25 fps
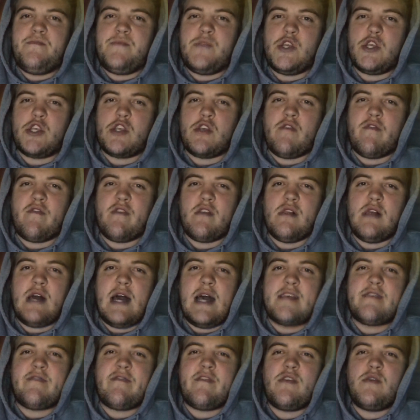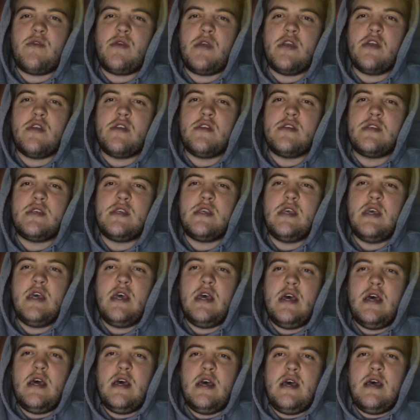just over the last few years.
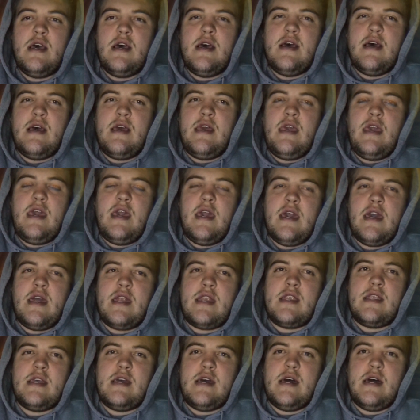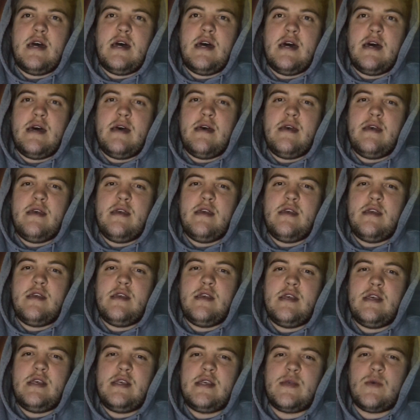And
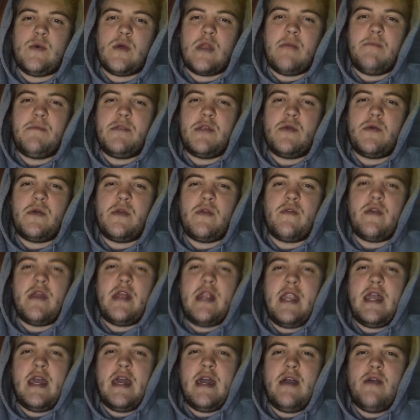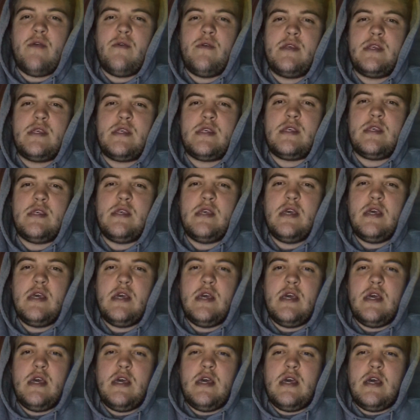so what I'm doing right now is
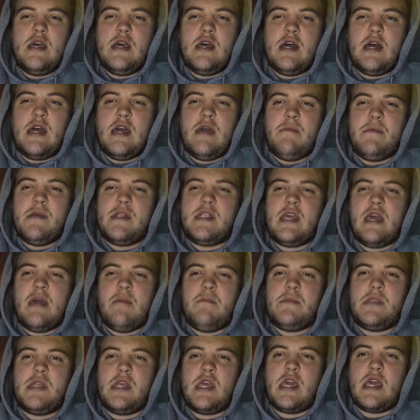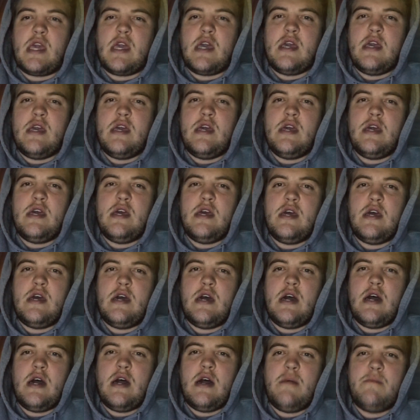I am attempting
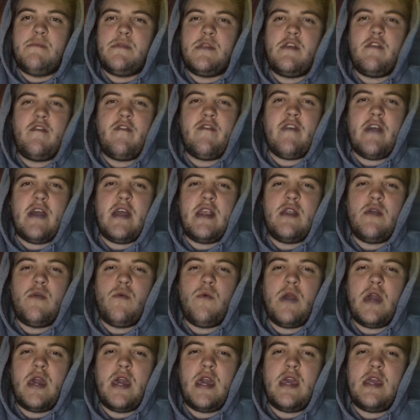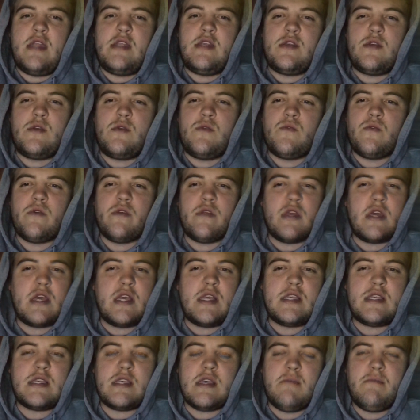to find a way to
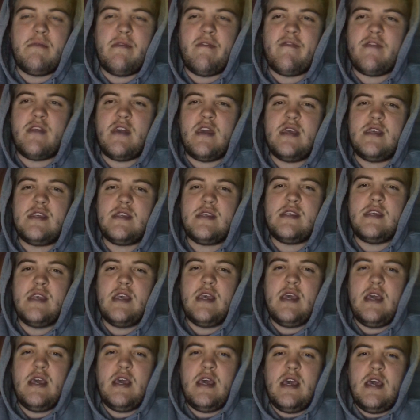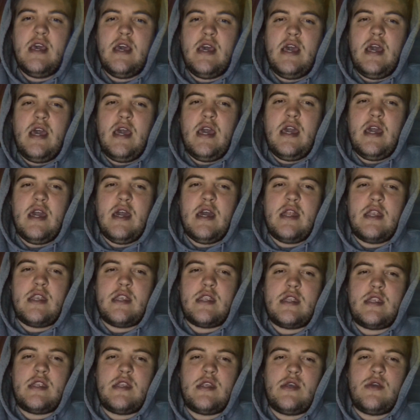release some of this and
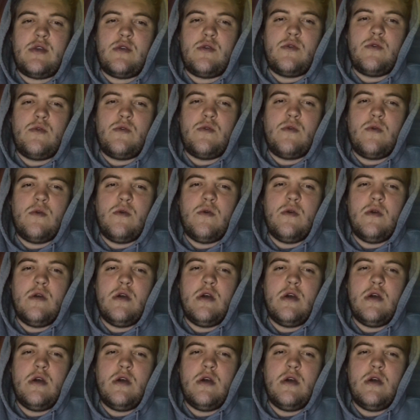to